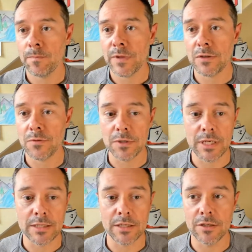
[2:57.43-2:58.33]
That's where
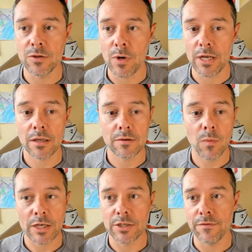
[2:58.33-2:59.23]
Godzilla is
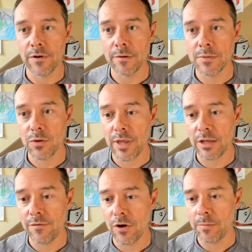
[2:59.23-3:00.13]
watching from. So
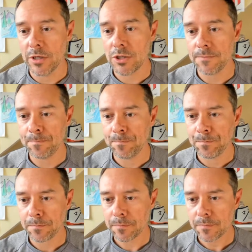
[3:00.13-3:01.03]
thank you much.
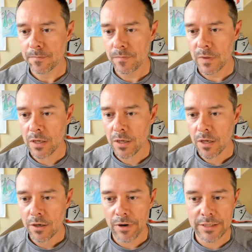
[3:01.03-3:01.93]

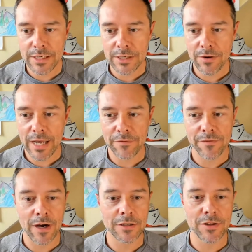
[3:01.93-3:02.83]
Lairdinho, add
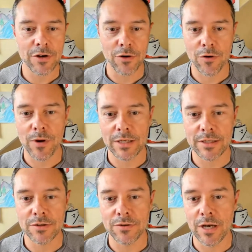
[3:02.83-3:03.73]
fog to the earthquakes
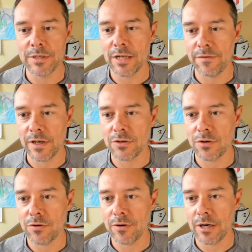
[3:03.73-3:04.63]
and tsunamis that affect
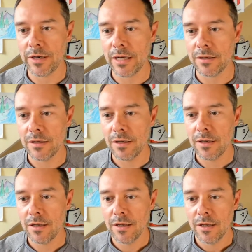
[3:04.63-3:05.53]
Sorare. Yeah.
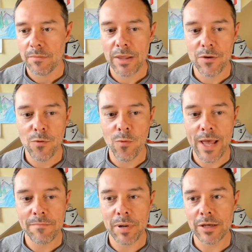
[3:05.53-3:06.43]
Matthew,
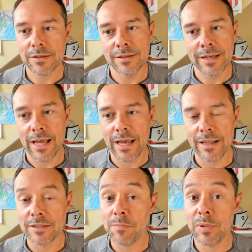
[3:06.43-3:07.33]
when button?
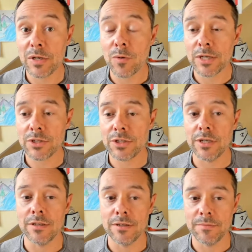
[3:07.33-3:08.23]
Yeah, that's a big
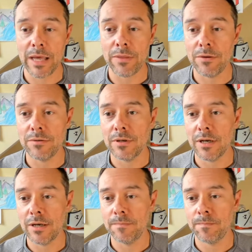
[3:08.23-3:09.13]
question, Matthew.
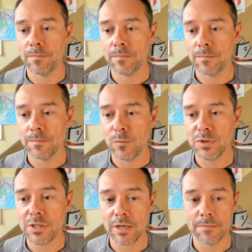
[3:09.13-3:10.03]

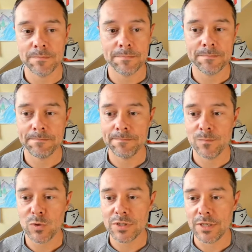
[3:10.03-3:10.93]
We'll see.
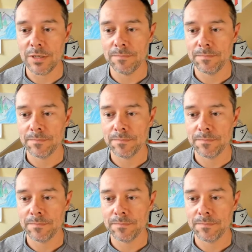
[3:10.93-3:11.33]
We'll see.